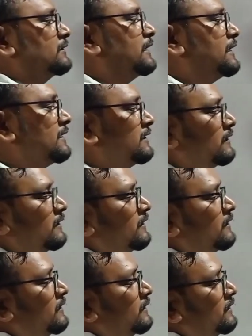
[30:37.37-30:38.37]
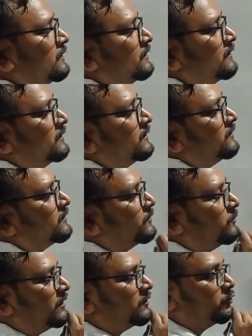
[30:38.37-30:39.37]
Then
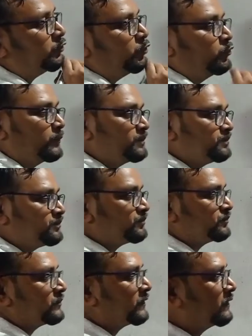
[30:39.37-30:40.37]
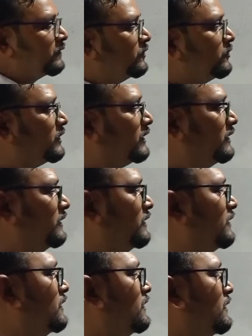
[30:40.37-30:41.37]
here what to do? Okay,